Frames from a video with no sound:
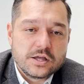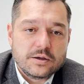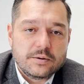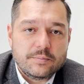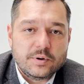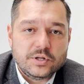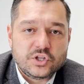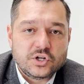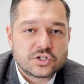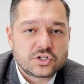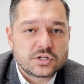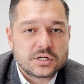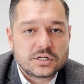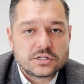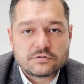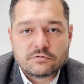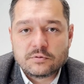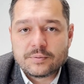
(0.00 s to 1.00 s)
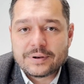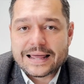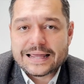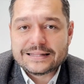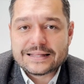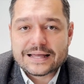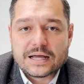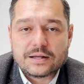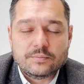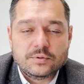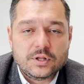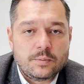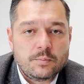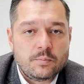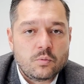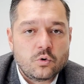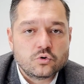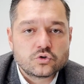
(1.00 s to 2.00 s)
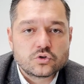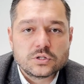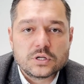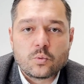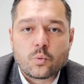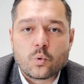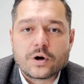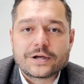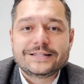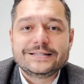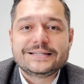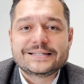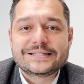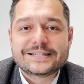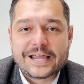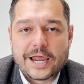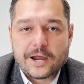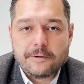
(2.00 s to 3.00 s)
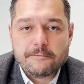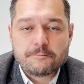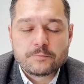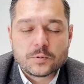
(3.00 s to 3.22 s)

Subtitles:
but there's tons of them like that. They mostly work the same,